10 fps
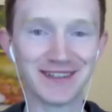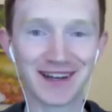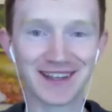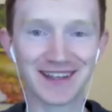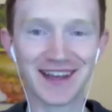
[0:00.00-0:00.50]
I
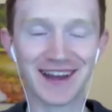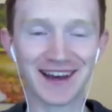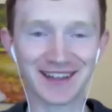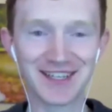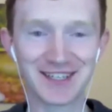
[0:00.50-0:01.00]
can get at
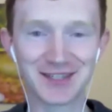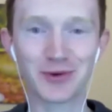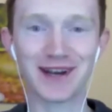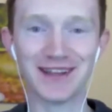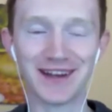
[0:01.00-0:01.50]
least
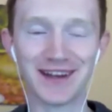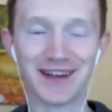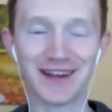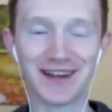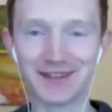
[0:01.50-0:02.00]
29
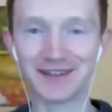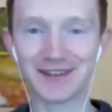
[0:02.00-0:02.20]
million a year,